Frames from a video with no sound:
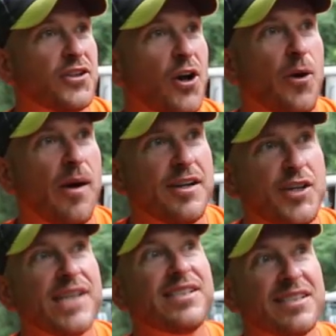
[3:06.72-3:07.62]
So uh,
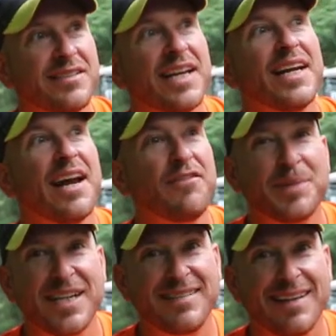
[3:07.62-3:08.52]
Jason's getting
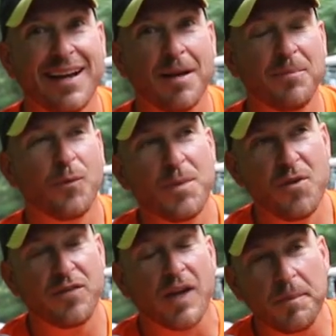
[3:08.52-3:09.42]
everybody set up. We
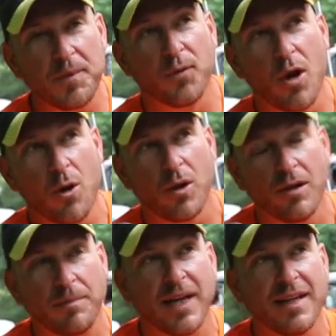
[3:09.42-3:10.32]
moved up the road a
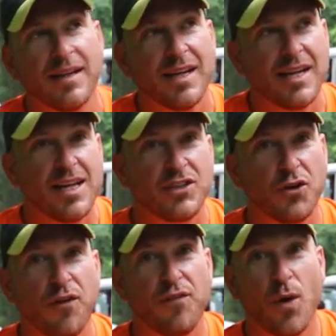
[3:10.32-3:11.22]
little bit
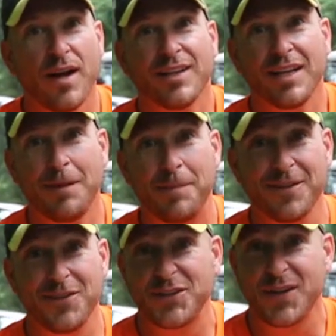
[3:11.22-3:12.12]
to avoid a little
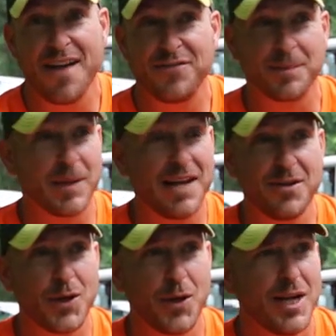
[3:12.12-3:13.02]
bit of the traffic, but I
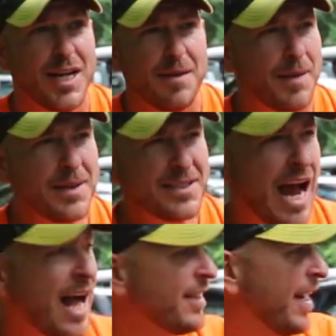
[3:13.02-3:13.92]
don't know, maybe it's a
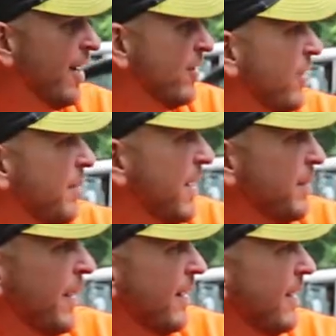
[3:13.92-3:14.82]
holiday or
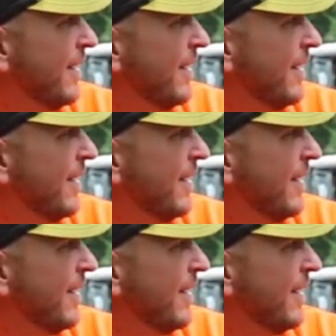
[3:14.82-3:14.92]
something, but